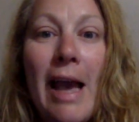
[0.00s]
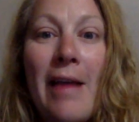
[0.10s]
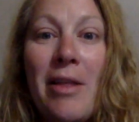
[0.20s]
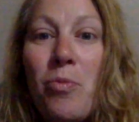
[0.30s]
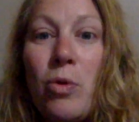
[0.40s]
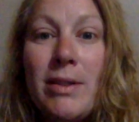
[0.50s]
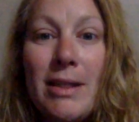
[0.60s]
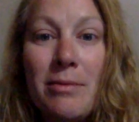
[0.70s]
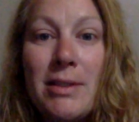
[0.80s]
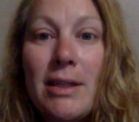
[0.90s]
And then once
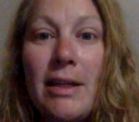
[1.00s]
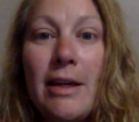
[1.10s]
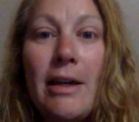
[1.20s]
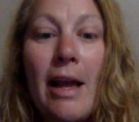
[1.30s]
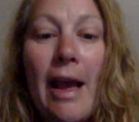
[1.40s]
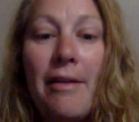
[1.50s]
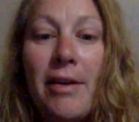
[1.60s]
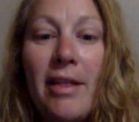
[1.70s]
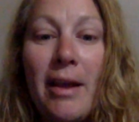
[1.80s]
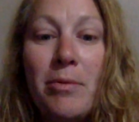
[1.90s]
it was cleared,
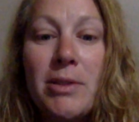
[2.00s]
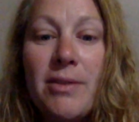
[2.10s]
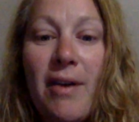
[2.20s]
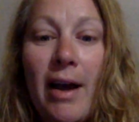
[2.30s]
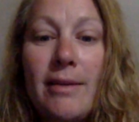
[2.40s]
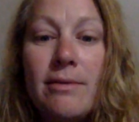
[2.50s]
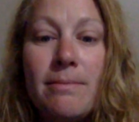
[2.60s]
everything was fine.